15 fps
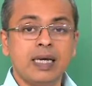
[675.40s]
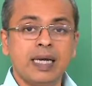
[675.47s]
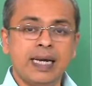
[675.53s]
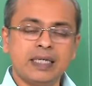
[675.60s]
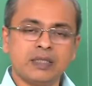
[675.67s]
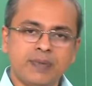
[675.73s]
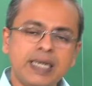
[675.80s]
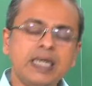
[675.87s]

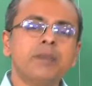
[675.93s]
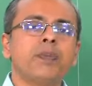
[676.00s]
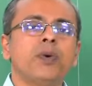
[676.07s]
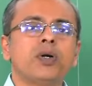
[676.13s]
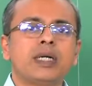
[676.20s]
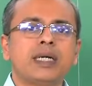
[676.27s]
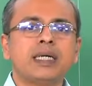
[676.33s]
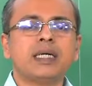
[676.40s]
It is very
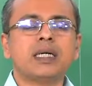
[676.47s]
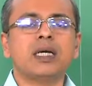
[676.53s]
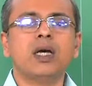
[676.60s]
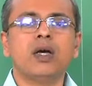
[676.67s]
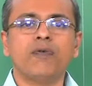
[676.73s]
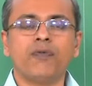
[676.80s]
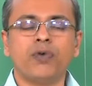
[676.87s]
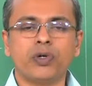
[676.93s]
important
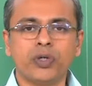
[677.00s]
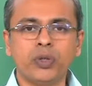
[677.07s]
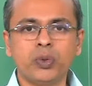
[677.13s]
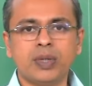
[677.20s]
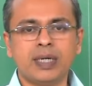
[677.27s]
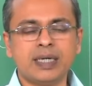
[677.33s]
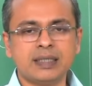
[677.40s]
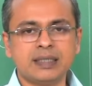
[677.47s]
for you
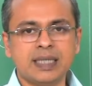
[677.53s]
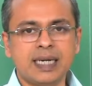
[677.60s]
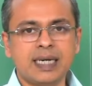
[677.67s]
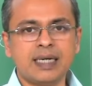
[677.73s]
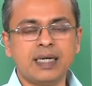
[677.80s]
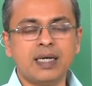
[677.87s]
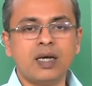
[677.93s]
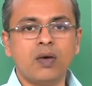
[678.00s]
to
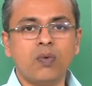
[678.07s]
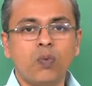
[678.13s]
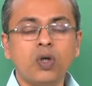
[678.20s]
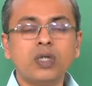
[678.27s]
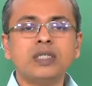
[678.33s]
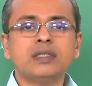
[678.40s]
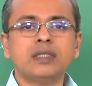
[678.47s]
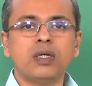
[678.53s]
understand
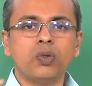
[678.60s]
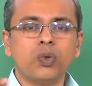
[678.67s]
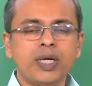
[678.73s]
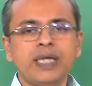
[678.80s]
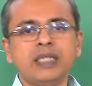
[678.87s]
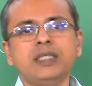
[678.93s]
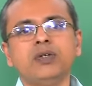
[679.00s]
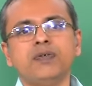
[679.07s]
what is the
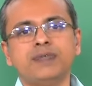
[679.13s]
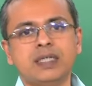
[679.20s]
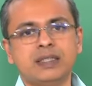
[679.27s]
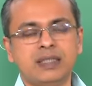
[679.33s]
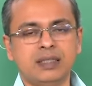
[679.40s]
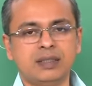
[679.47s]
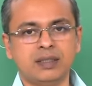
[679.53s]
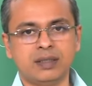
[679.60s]
location of that
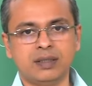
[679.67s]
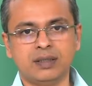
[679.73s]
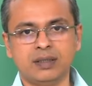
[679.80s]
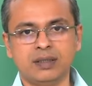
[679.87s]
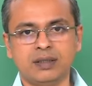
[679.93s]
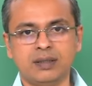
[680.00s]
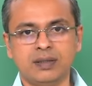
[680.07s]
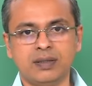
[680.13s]
sensor.
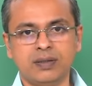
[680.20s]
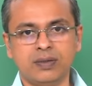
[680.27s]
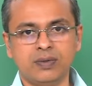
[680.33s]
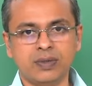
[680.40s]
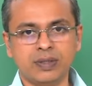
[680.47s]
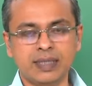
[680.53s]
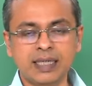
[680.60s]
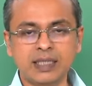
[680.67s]

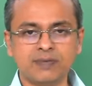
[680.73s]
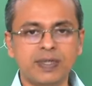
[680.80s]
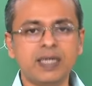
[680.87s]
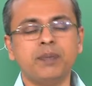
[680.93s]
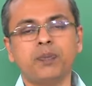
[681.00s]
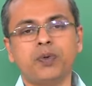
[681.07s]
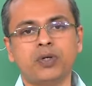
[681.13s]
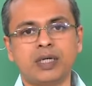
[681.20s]
That is very
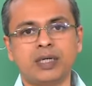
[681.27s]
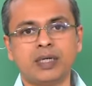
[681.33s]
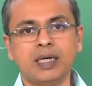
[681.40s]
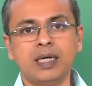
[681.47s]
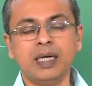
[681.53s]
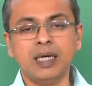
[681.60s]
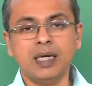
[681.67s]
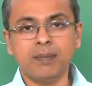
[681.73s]
important,
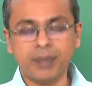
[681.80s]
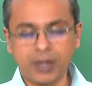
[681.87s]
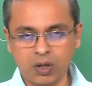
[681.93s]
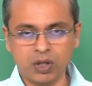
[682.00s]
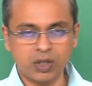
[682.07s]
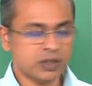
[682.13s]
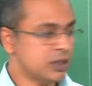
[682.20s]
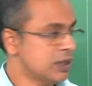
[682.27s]

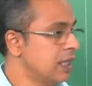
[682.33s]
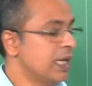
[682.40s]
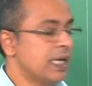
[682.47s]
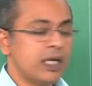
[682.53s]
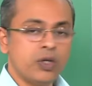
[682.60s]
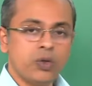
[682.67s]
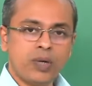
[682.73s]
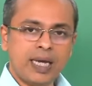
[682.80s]
because
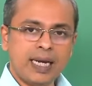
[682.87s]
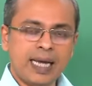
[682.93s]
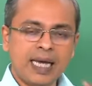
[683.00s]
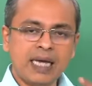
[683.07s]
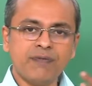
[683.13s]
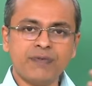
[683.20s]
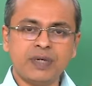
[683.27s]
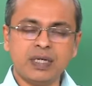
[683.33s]
you can
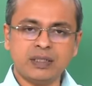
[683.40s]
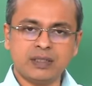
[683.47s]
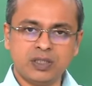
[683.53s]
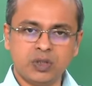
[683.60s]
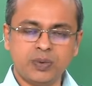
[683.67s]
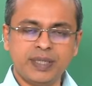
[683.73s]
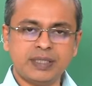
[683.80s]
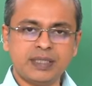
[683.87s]
have a
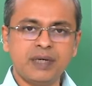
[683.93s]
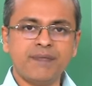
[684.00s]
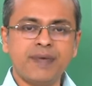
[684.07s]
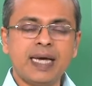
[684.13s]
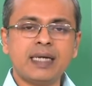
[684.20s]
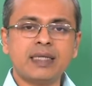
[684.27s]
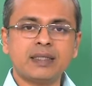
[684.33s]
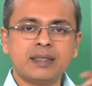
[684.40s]
situation
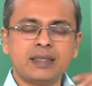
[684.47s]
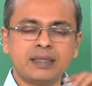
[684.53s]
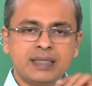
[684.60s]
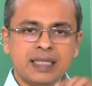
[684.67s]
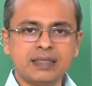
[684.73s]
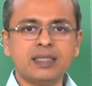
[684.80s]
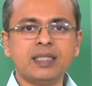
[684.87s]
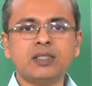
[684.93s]
where the
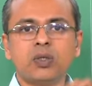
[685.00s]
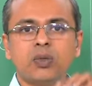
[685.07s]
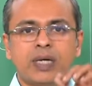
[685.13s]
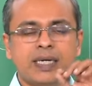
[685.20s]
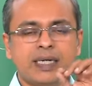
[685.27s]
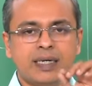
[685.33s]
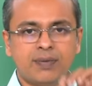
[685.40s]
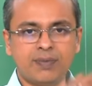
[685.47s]
sensor is
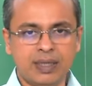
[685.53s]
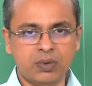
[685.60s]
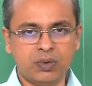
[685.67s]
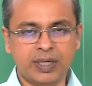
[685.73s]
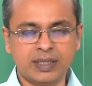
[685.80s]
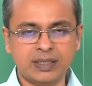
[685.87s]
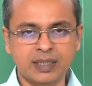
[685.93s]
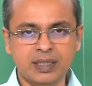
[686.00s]
located at one
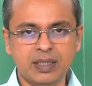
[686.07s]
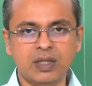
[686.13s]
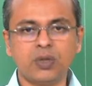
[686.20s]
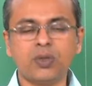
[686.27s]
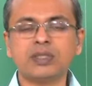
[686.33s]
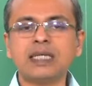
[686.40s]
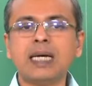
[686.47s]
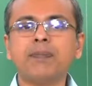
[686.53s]
location,
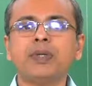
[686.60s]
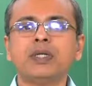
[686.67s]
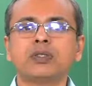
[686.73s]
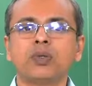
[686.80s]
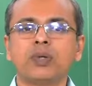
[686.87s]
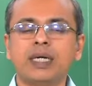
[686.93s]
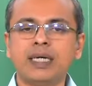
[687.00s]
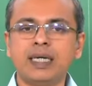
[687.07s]
your sample is
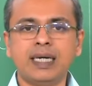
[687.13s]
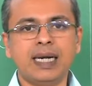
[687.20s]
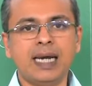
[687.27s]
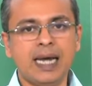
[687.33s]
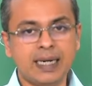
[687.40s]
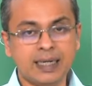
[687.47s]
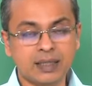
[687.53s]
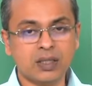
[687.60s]
located at
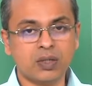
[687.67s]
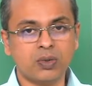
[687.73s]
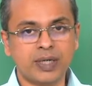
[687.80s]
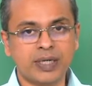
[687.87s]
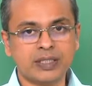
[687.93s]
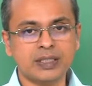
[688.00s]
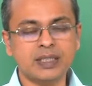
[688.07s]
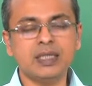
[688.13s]
another
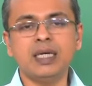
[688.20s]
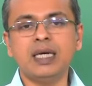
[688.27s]
location,